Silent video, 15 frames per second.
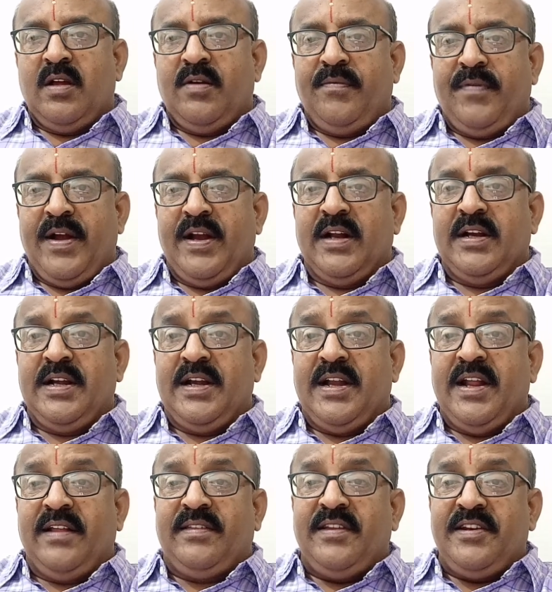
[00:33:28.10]
Finally,
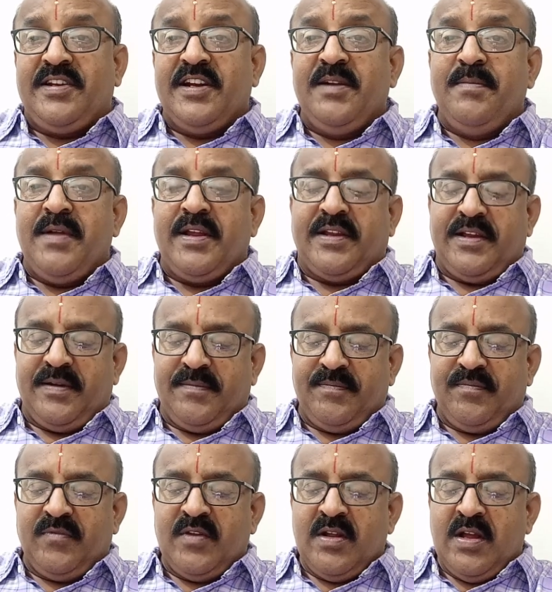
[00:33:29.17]
decision making.
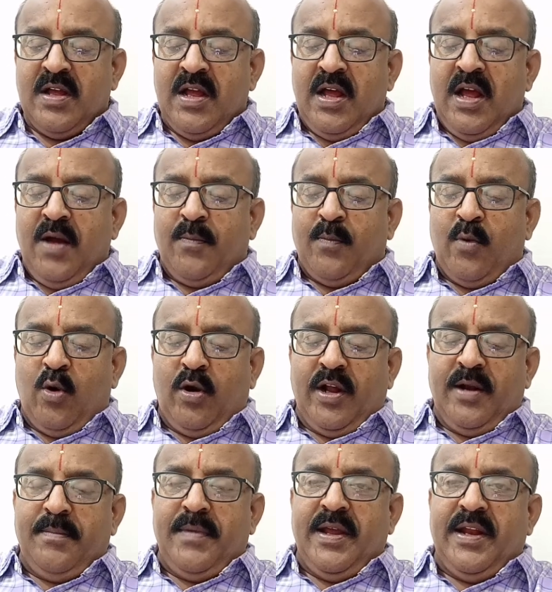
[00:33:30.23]

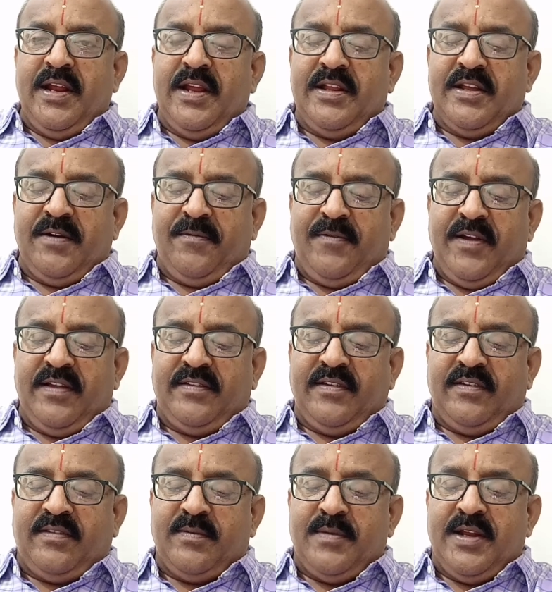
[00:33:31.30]
Modern manager
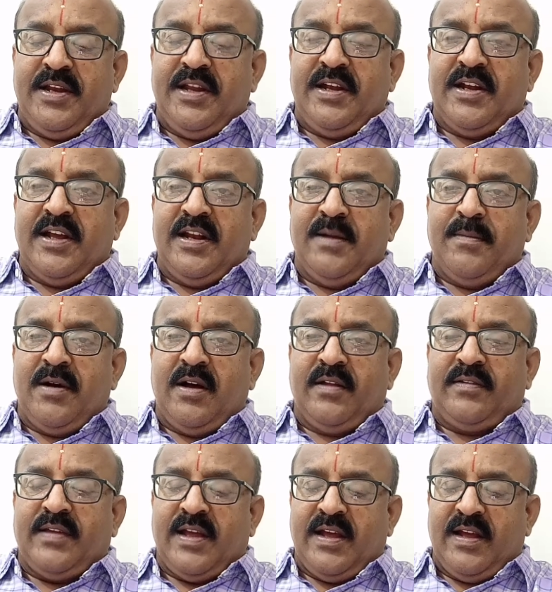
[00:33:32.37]
faces many
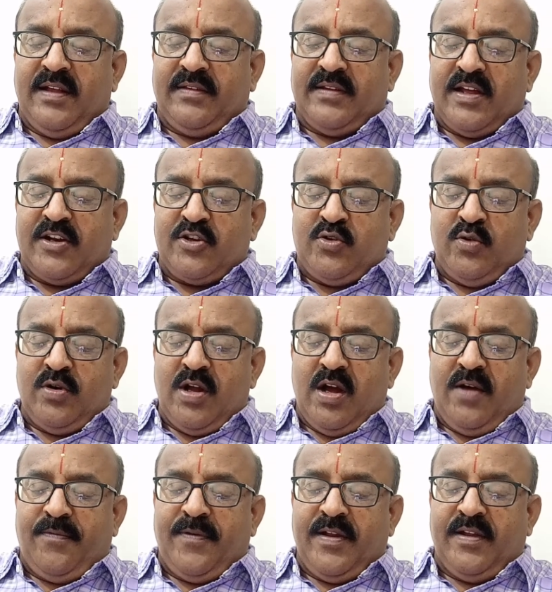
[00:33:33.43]
dilemmas as
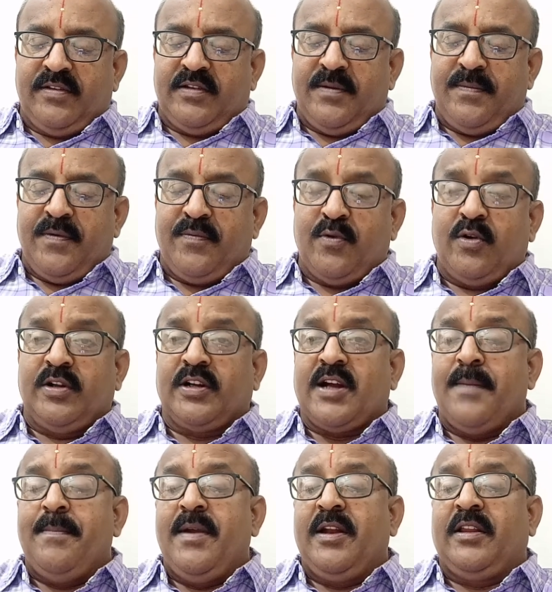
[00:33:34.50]
Arjuna faced before the
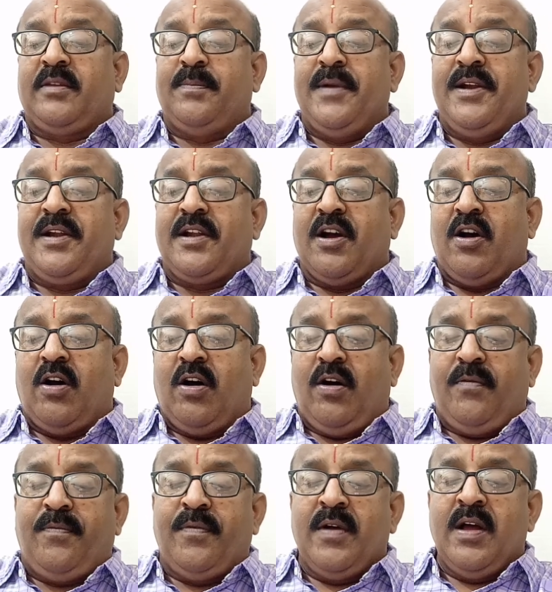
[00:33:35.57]
commencement
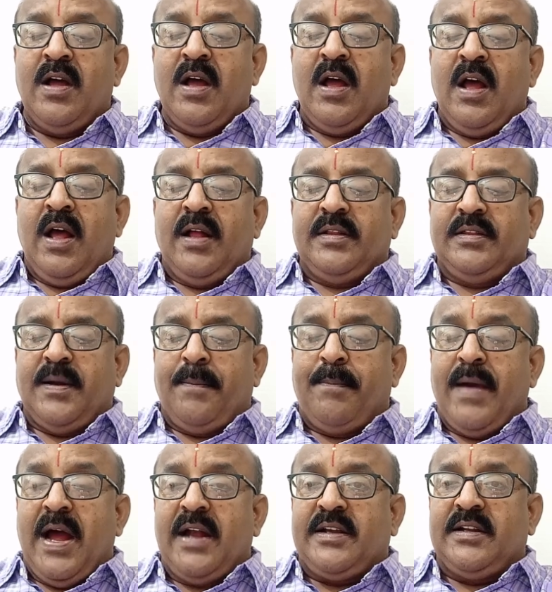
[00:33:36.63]
of the
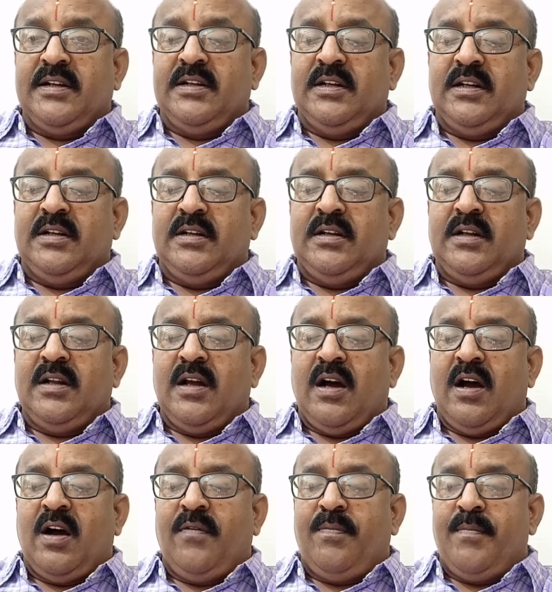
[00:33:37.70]
battle
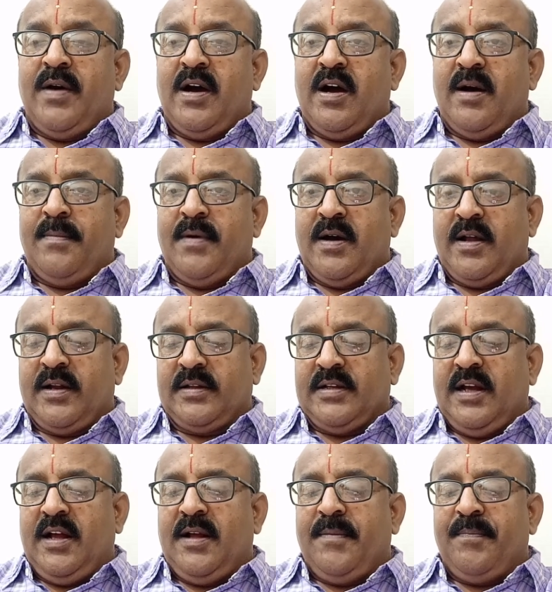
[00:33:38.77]
of
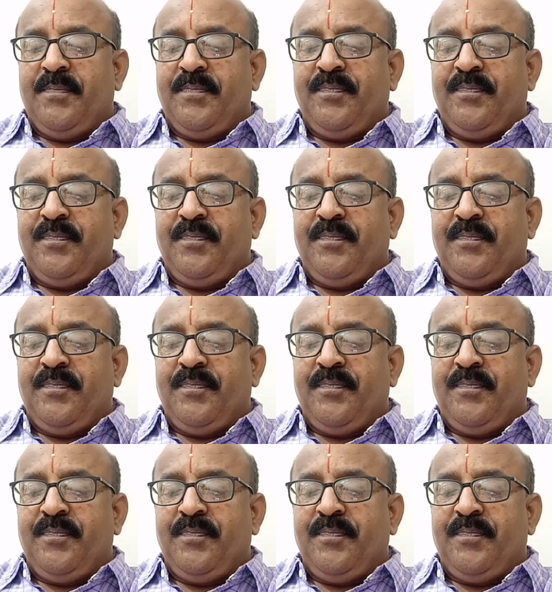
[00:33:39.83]
Mahabharata.